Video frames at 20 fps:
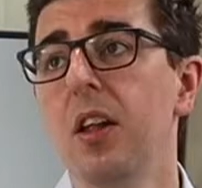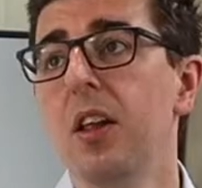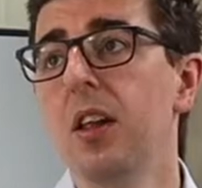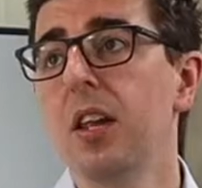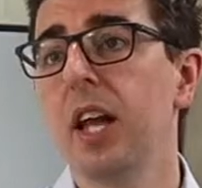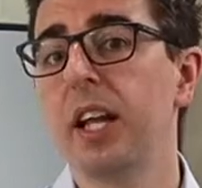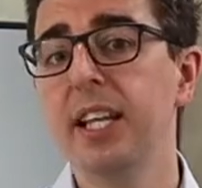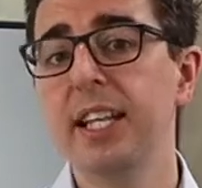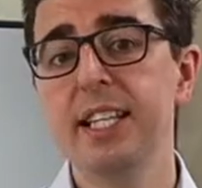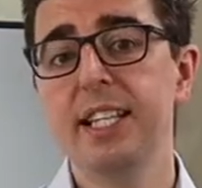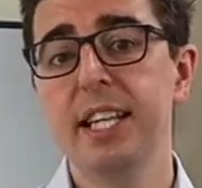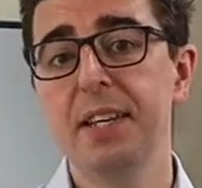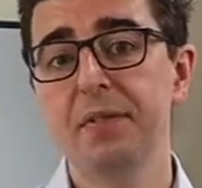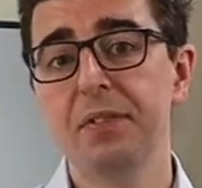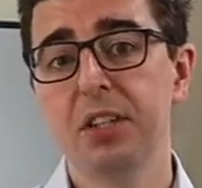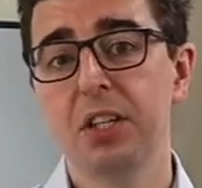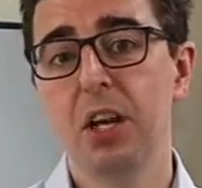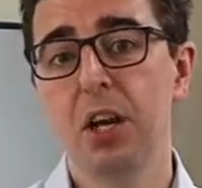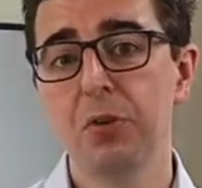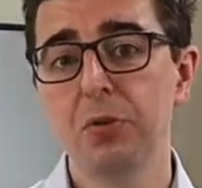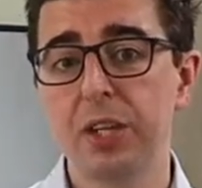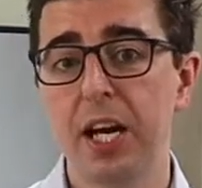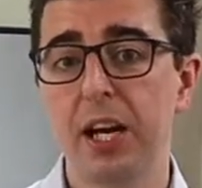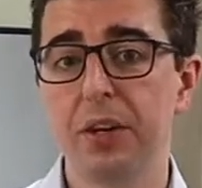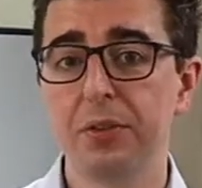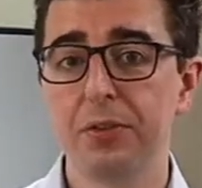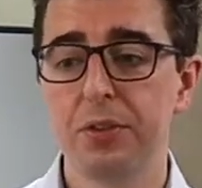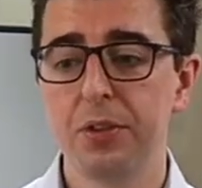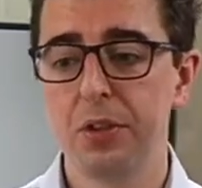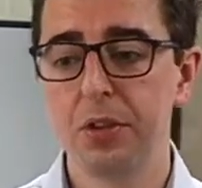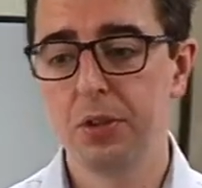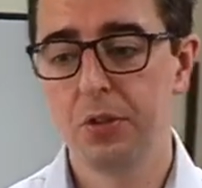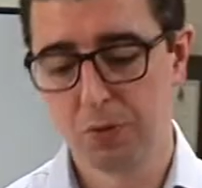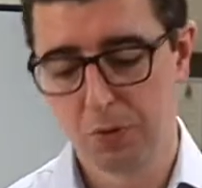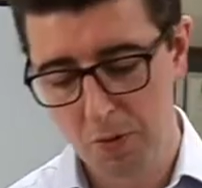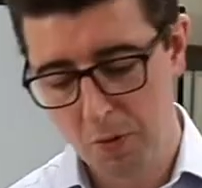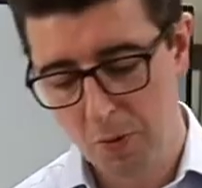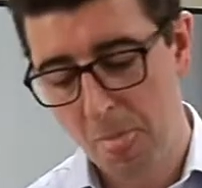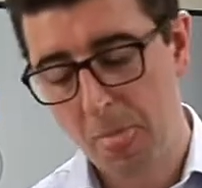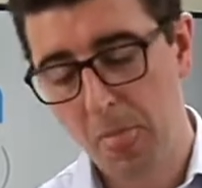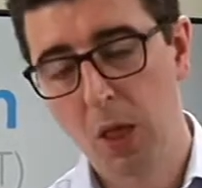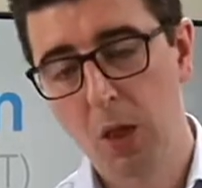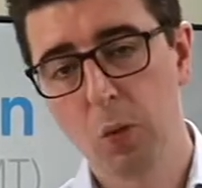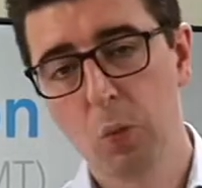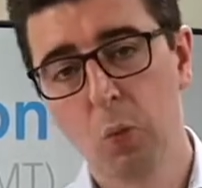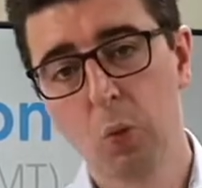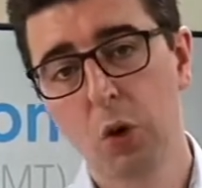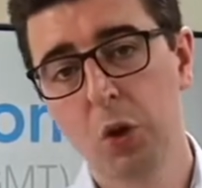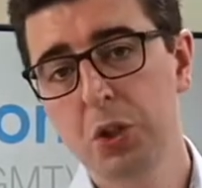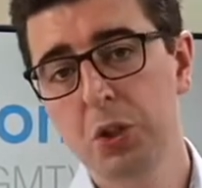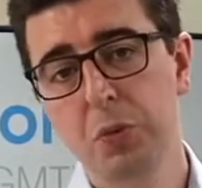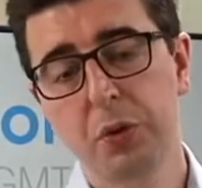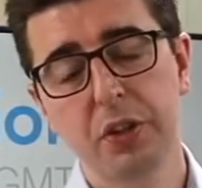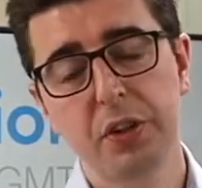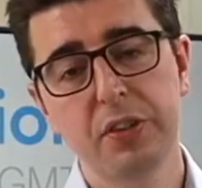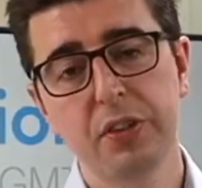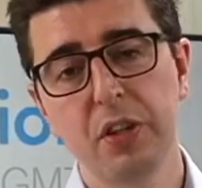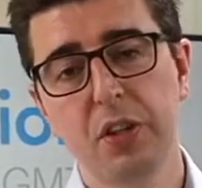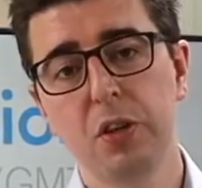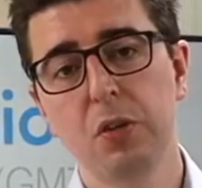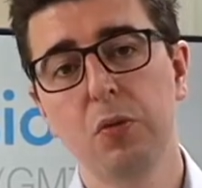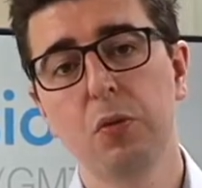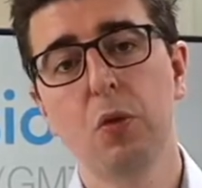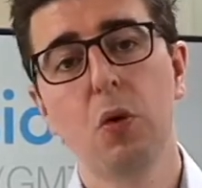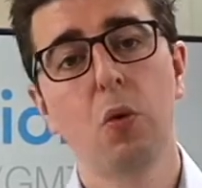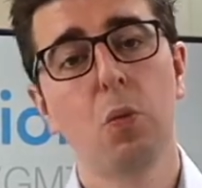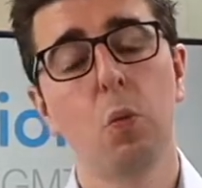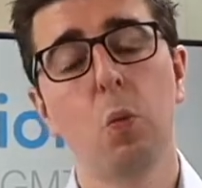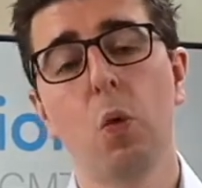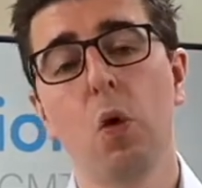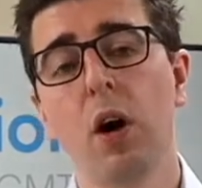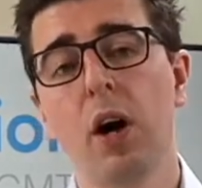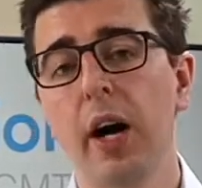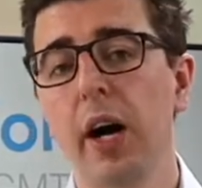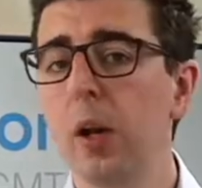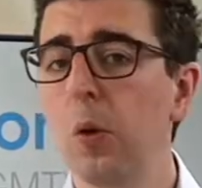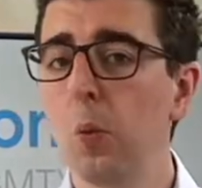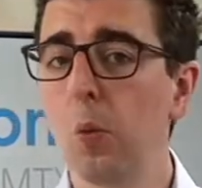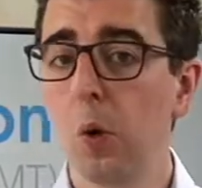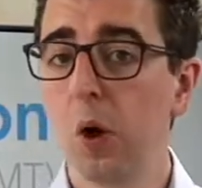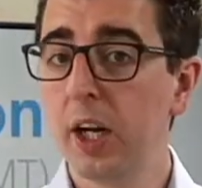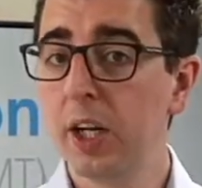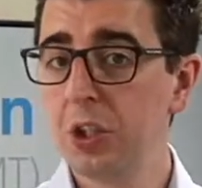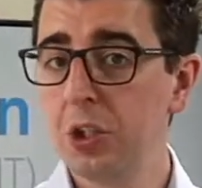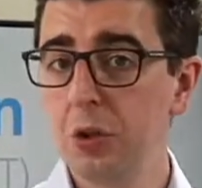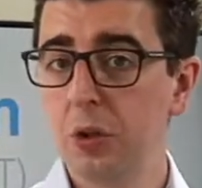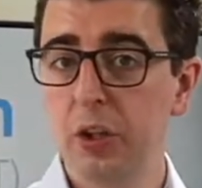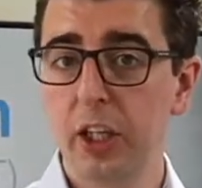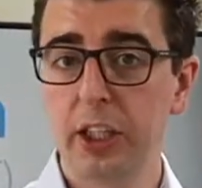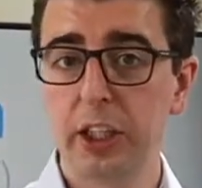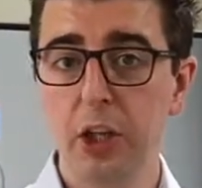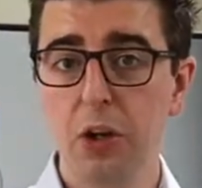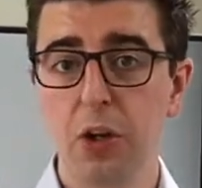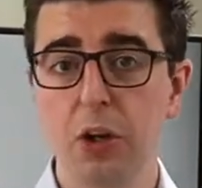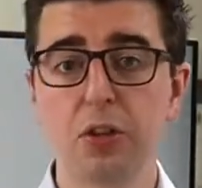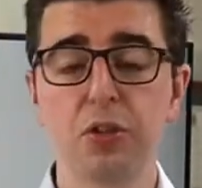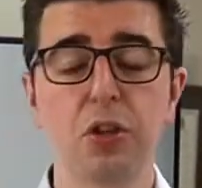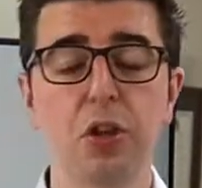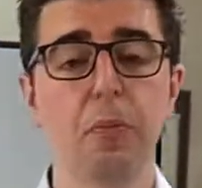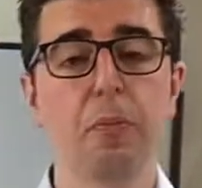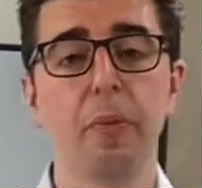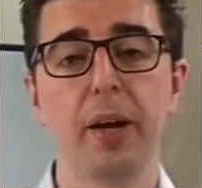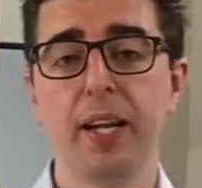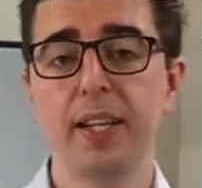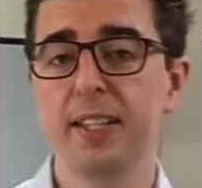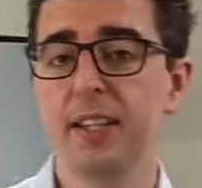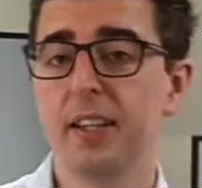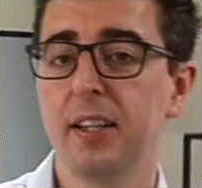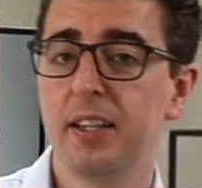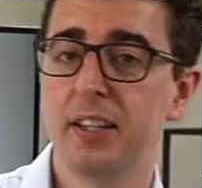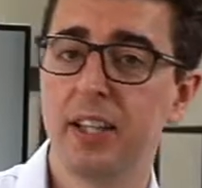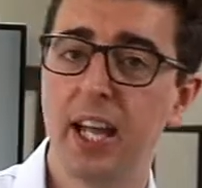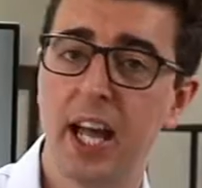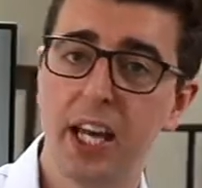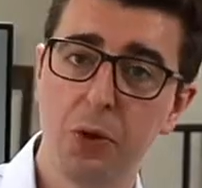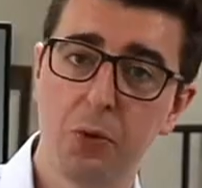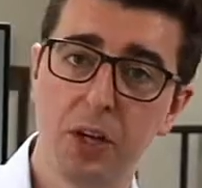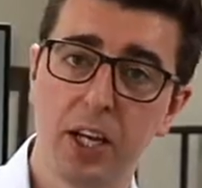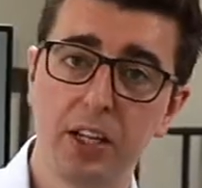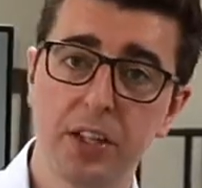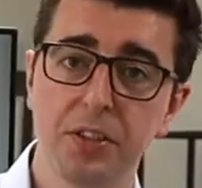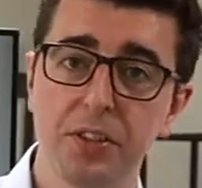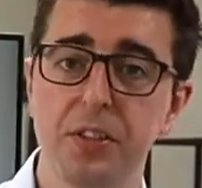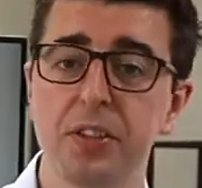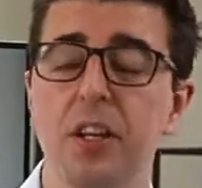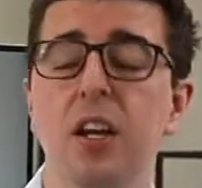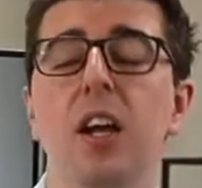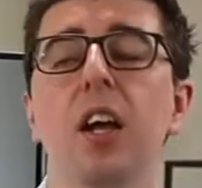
And these even go down to what you want to do, why? Why do you think you can do it better than anyone else?